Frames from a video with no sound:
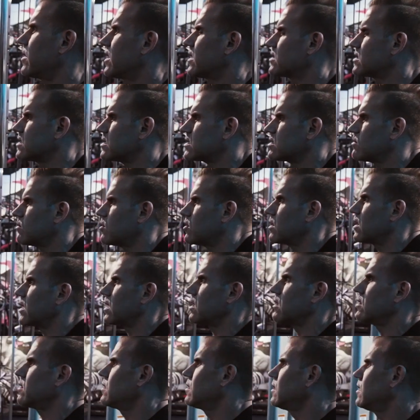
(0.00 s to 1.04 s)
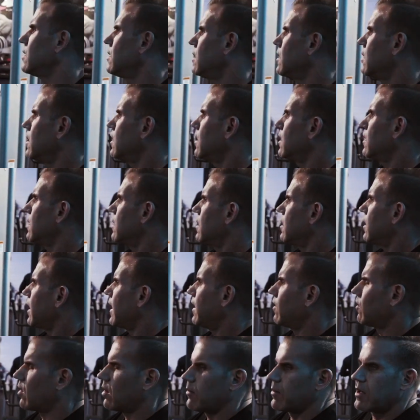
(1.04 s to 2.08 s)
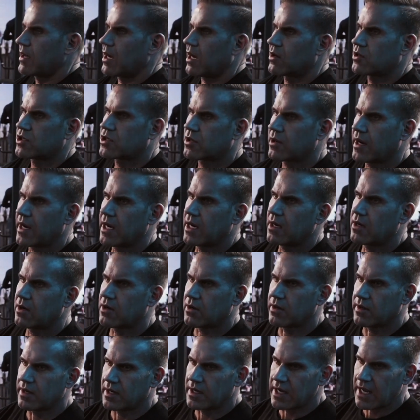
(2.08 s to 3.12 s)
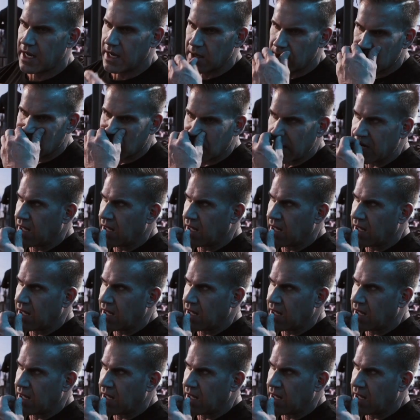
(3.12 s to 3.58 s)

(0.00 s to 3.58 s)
minutes this morning. And normally I'll train during the day and do